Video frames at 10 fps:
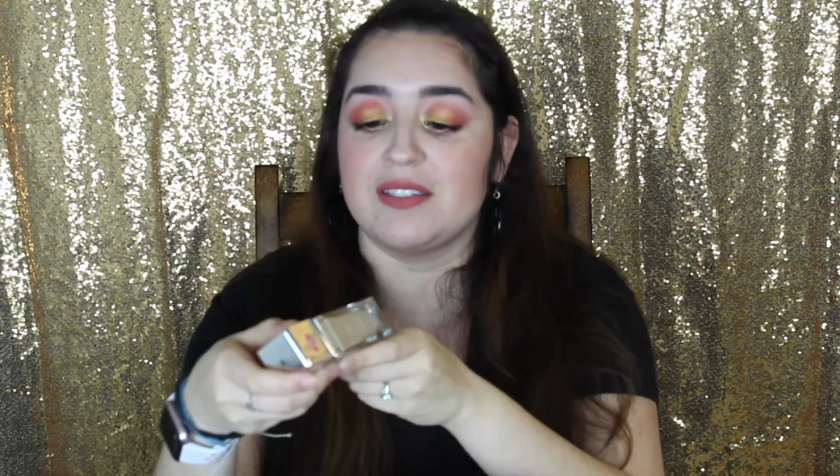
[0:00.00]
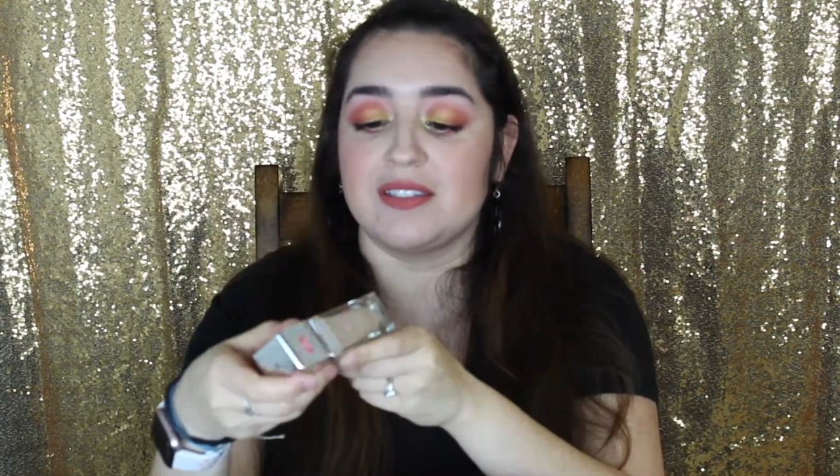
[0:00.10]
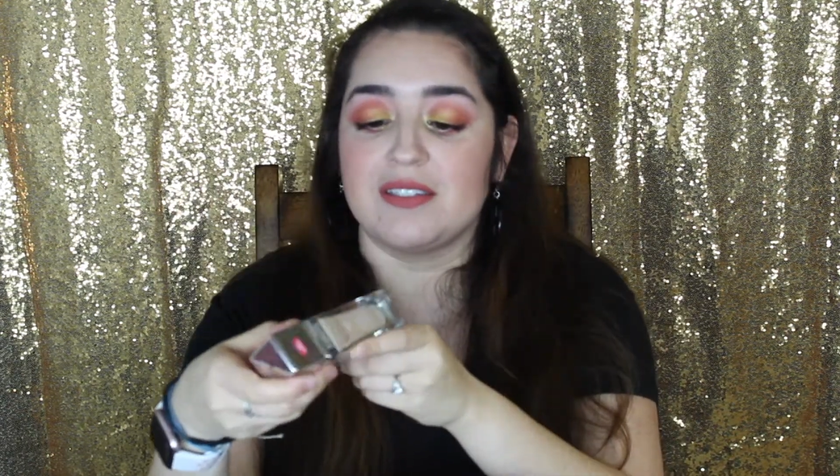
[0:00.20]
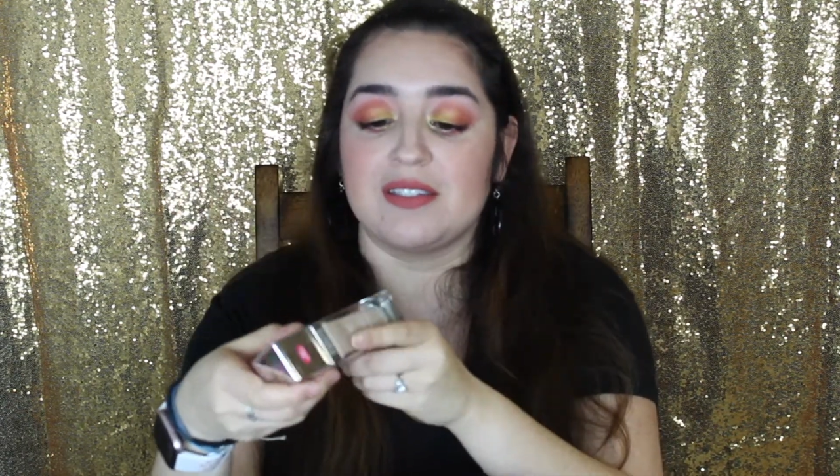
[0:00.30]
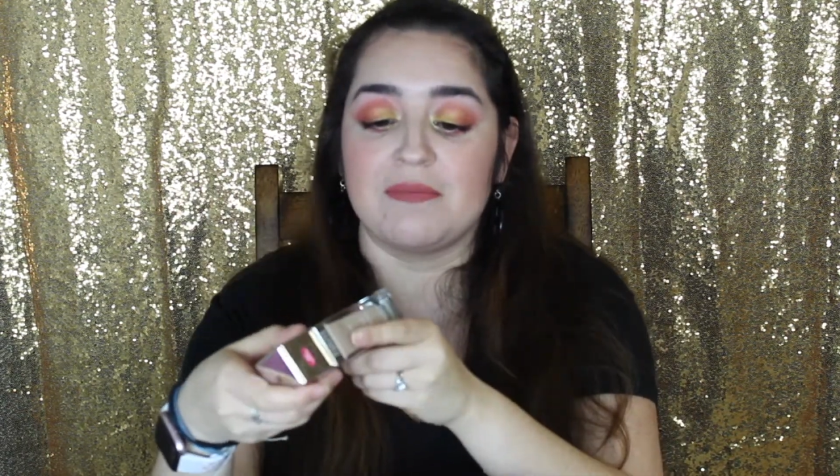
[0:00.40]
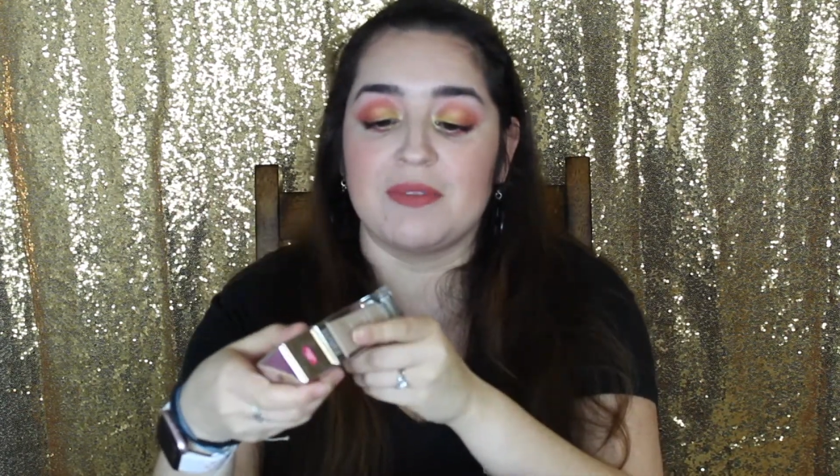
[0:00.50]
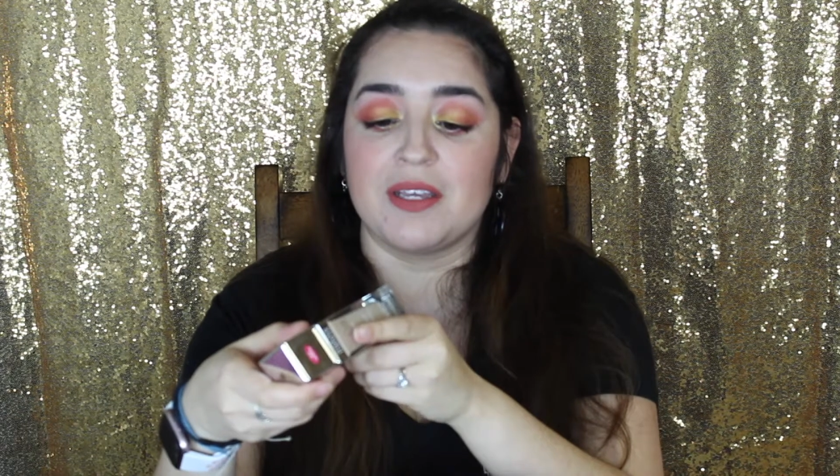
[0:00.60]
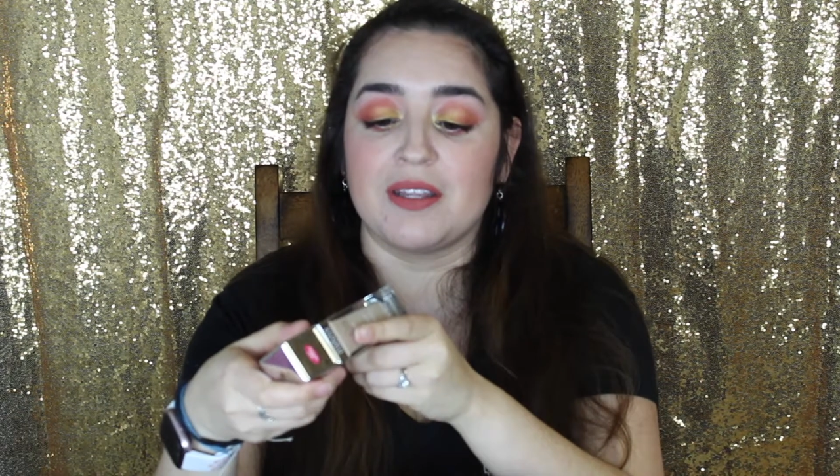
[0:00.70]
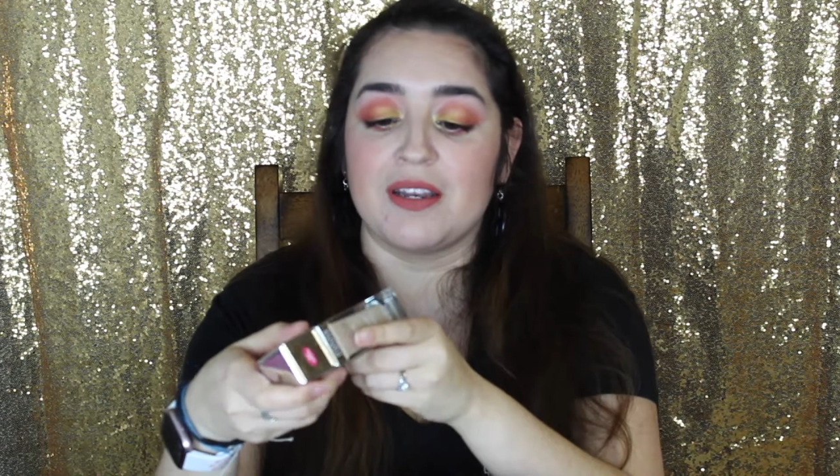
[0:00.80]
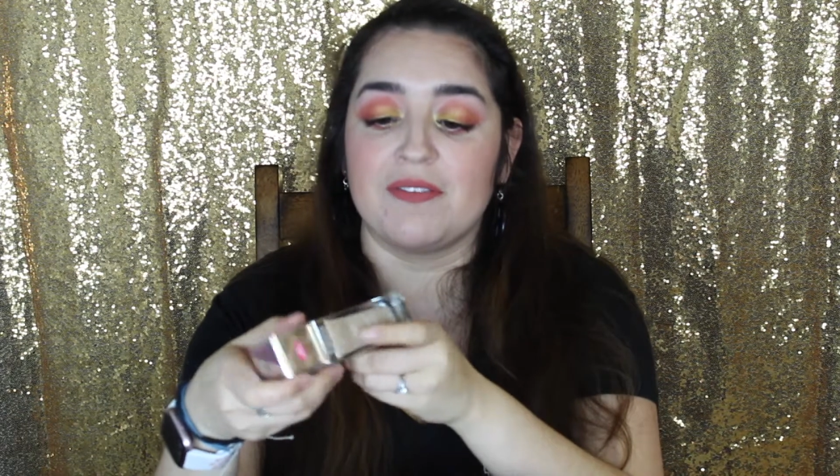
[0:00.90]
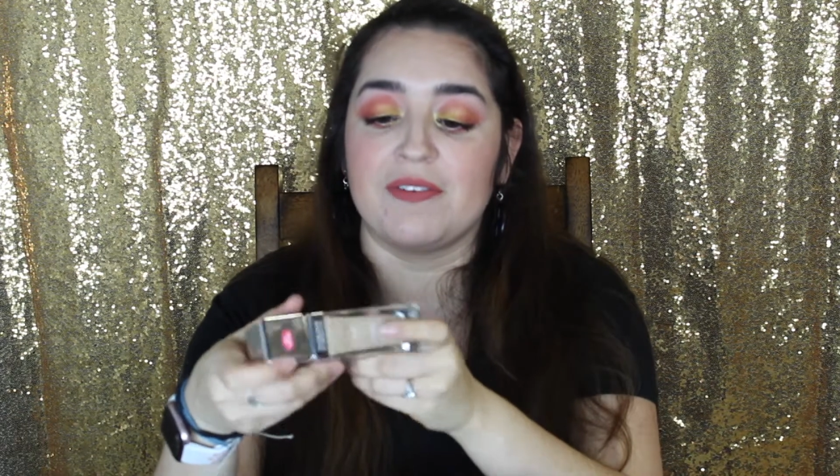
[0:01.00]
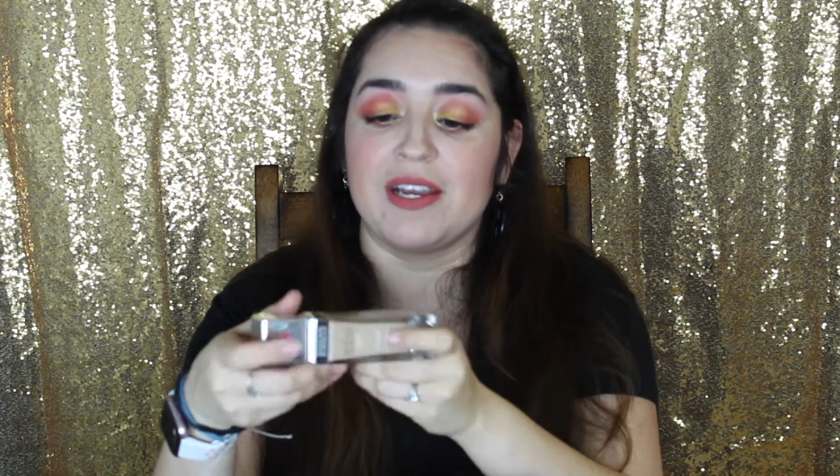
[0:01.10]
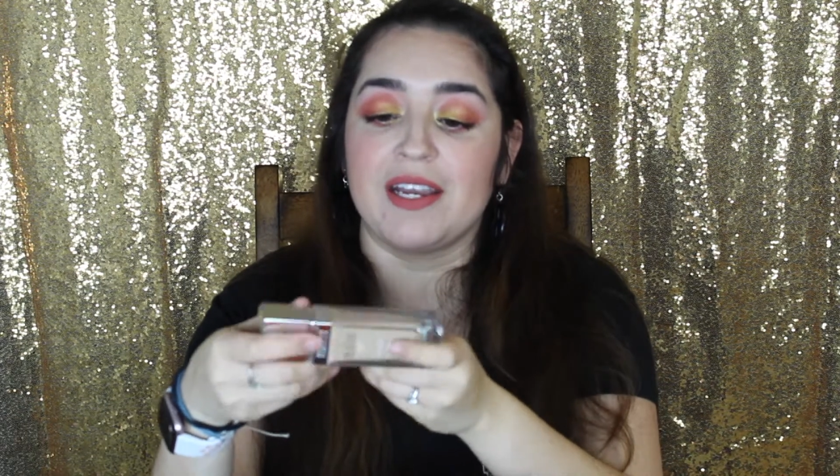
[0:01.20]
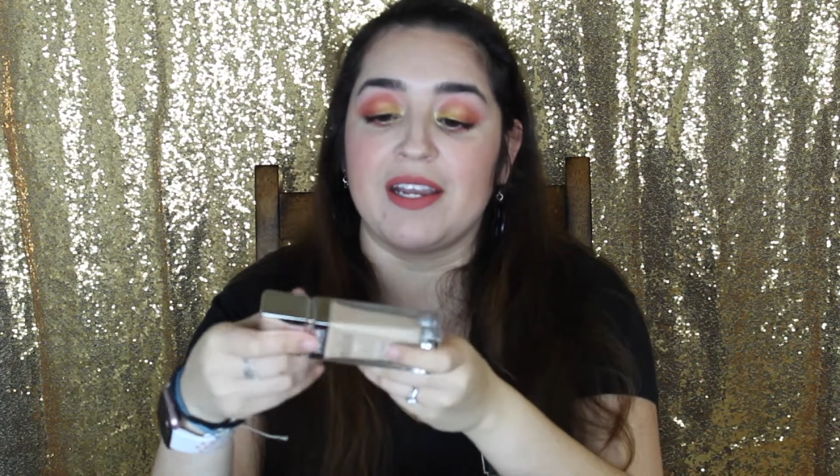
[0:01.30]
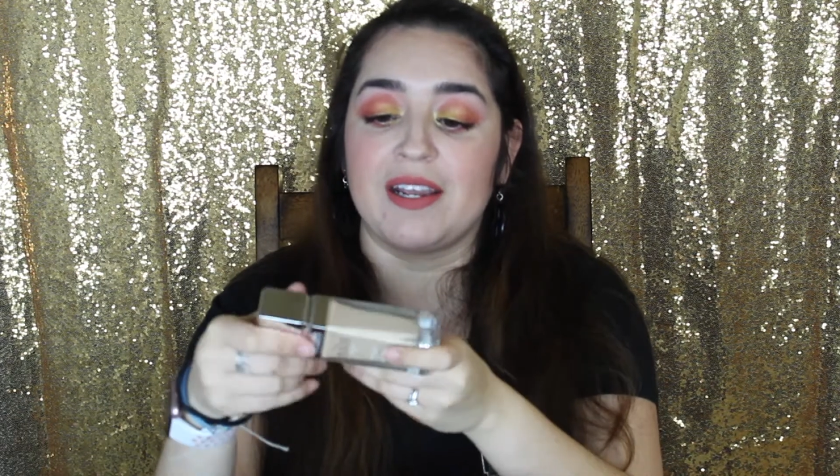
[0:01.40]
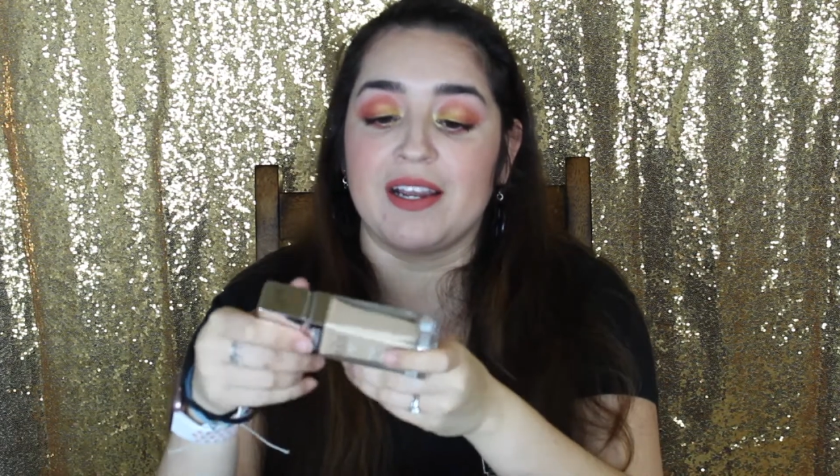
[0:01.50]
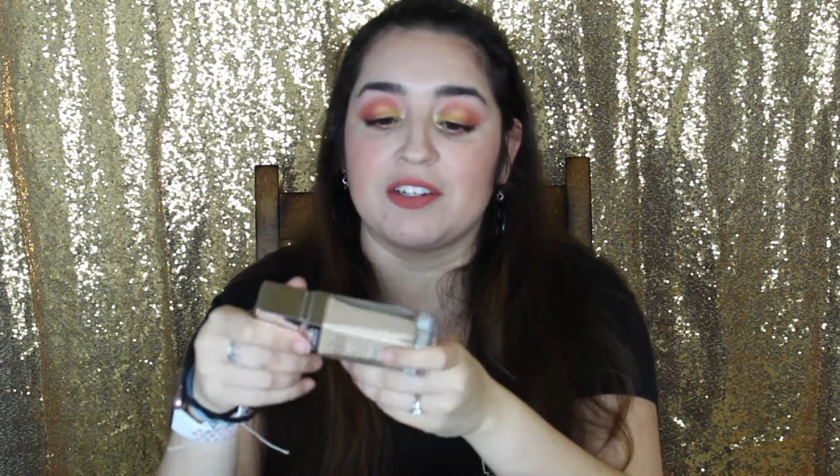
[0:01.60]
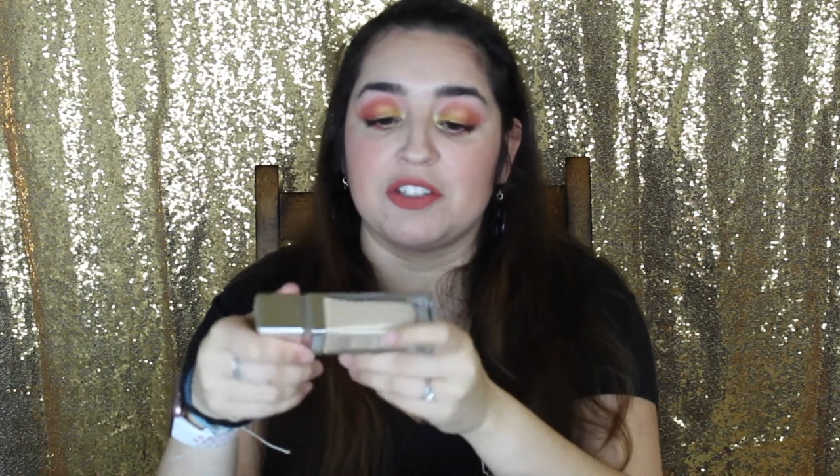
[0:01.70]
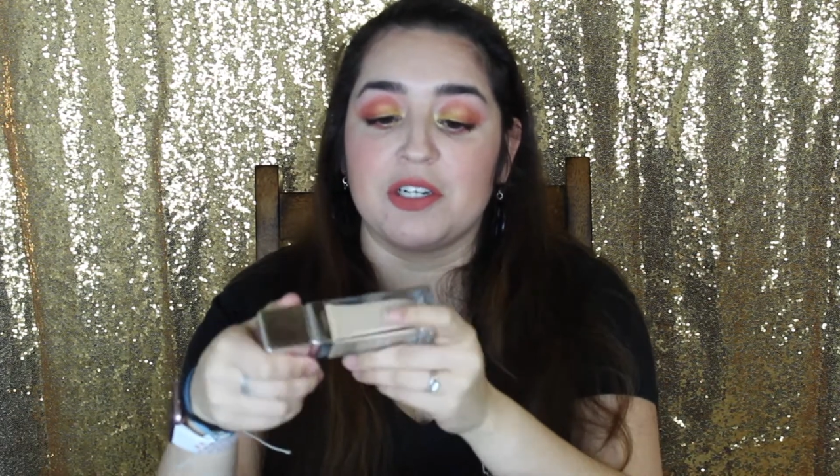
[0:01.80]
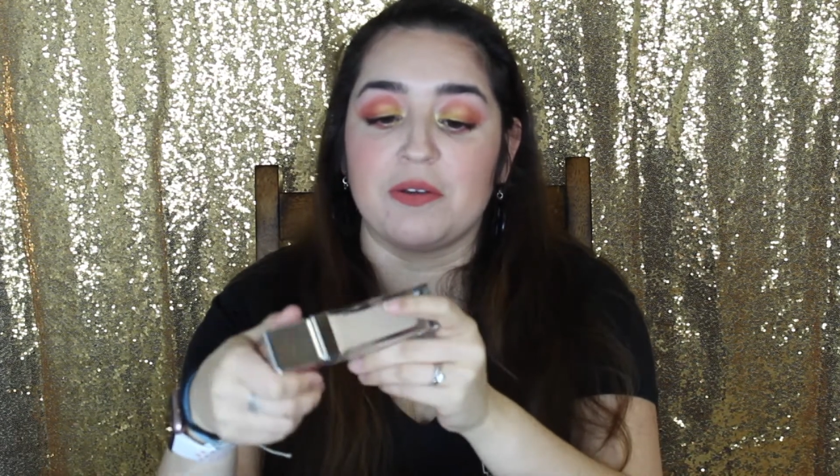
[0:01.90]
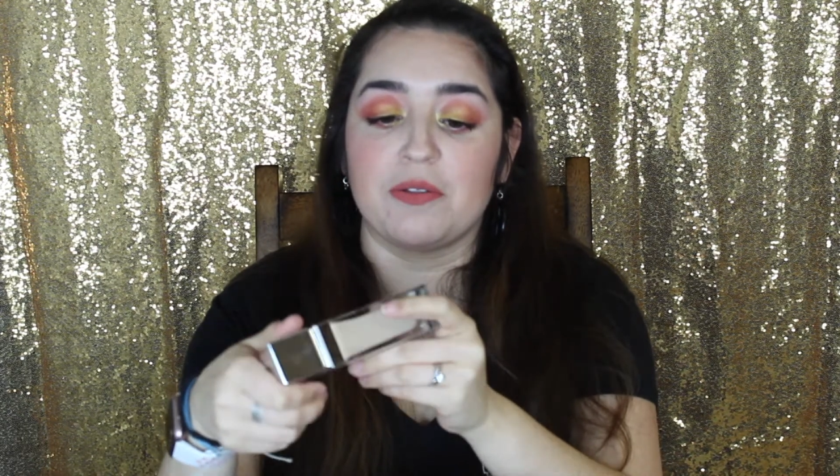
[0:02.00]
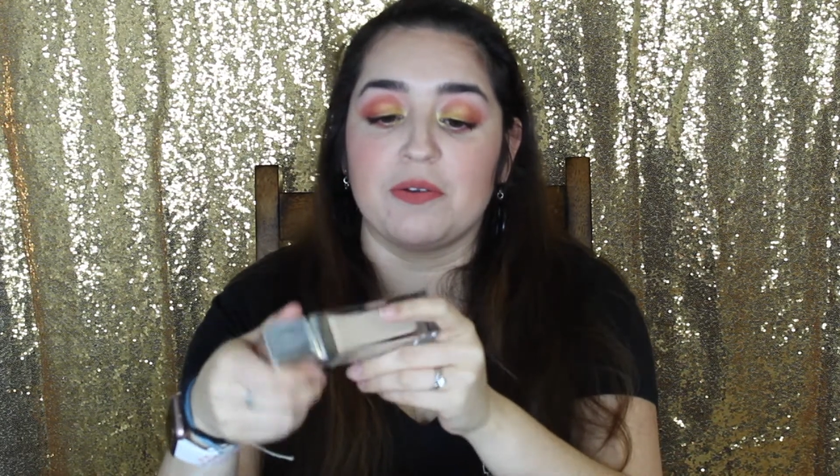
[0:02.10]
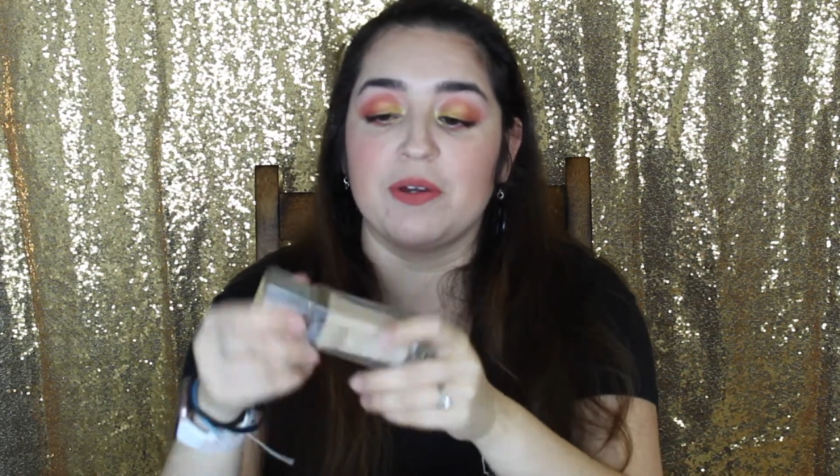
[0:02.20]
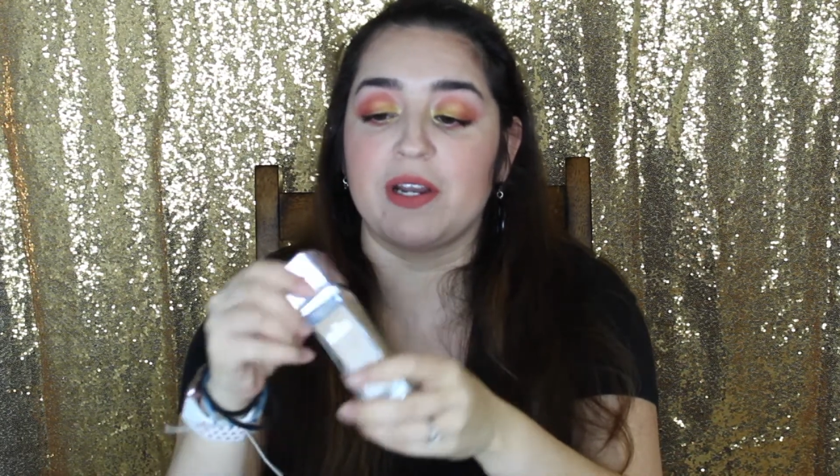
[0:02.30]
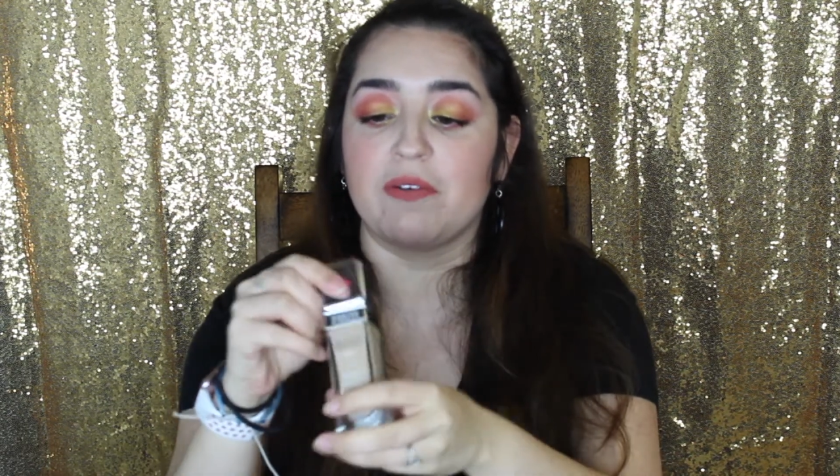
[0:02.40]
This is something that if I actually go through it,